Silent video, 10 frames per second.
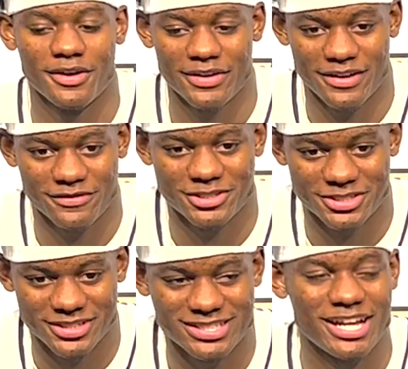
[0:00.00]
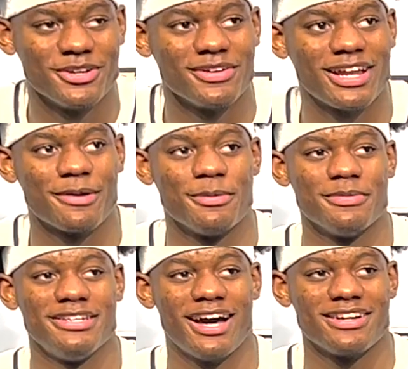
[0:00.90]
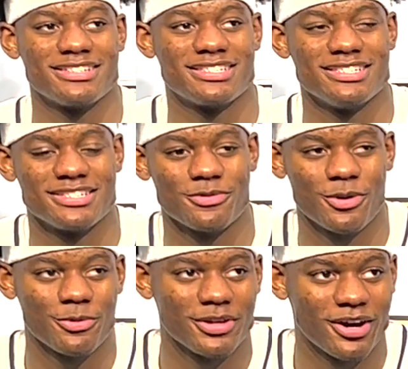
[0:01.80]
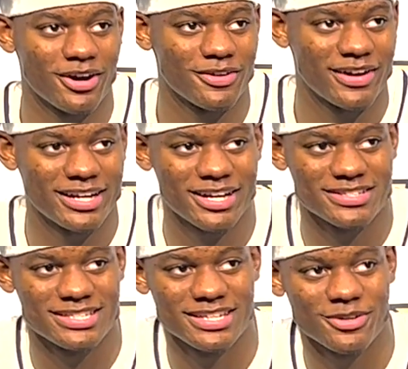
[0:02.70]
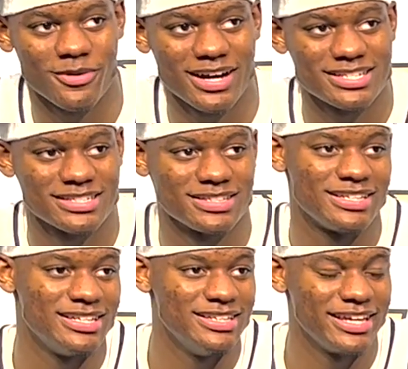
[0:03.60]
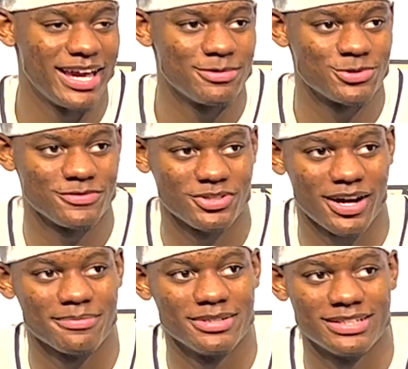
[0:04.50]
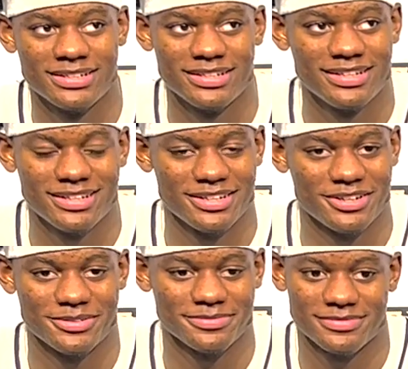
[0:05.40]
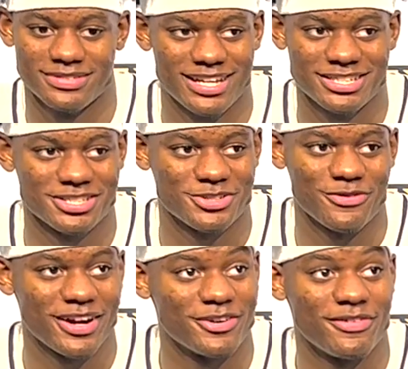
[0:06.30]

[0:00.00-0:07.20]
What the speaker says: Oh, yeah, for sure. Because I know a lot of people doubt us because of where we are right now, seeding-wise, and the games we've dropped. But, you know, that's just the record.